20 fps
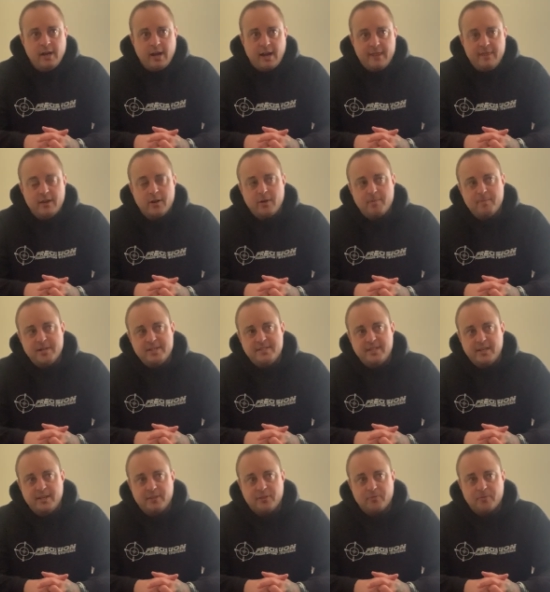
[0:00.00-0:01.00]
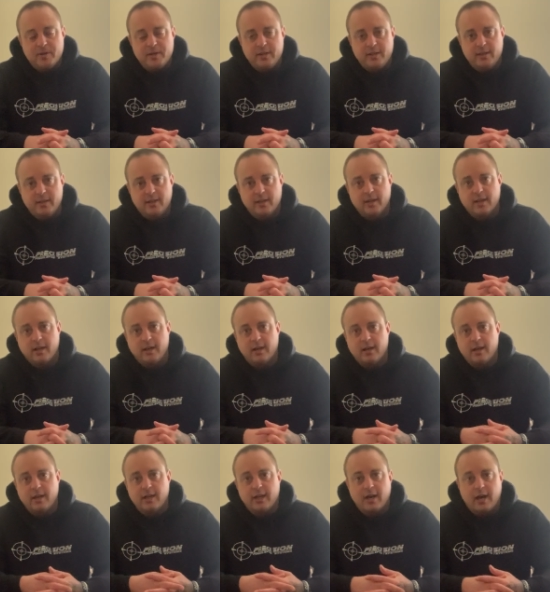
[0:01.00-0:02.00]
And then on my day three,
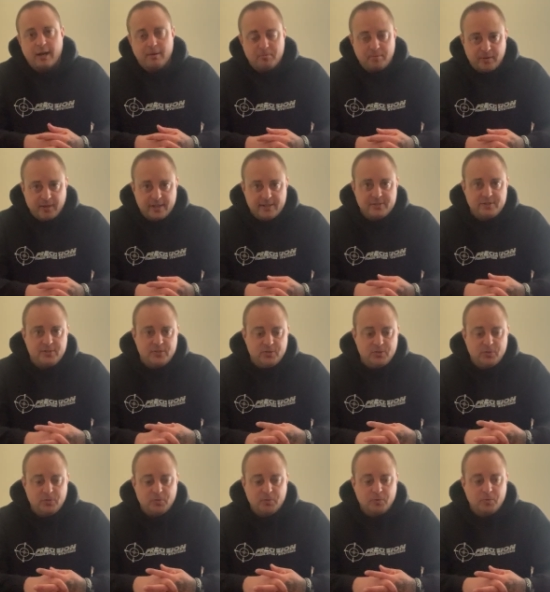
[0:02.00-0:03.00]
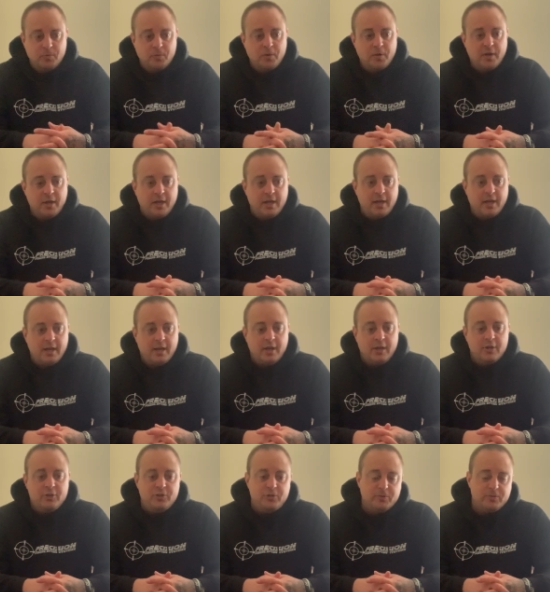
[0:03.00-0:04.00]
I plan to
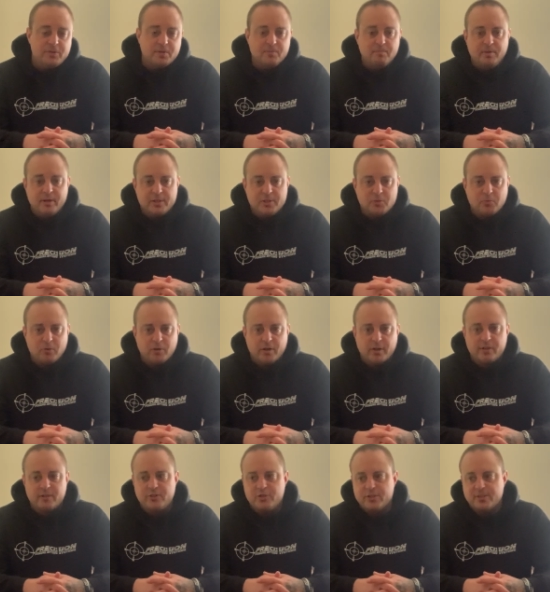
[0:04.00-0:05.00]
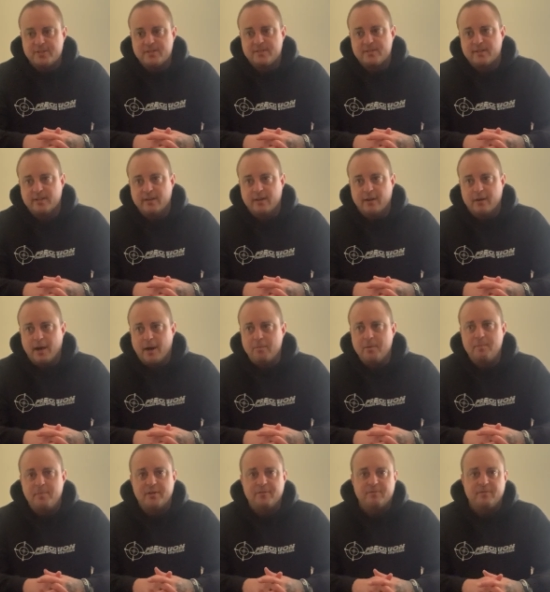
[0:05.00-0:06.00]
do some bench work. I'm a
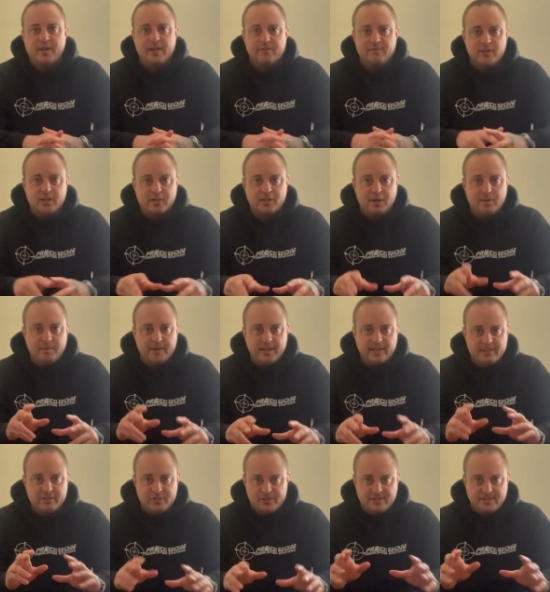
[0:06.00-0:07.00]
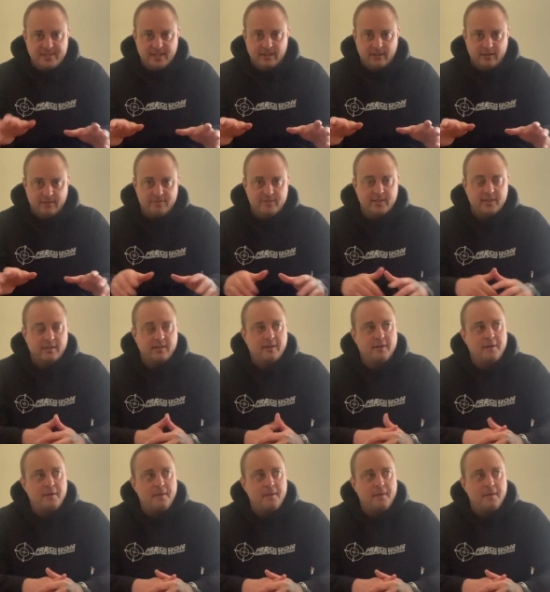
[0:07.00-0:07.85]
big fan of not coming in and just deadlifting.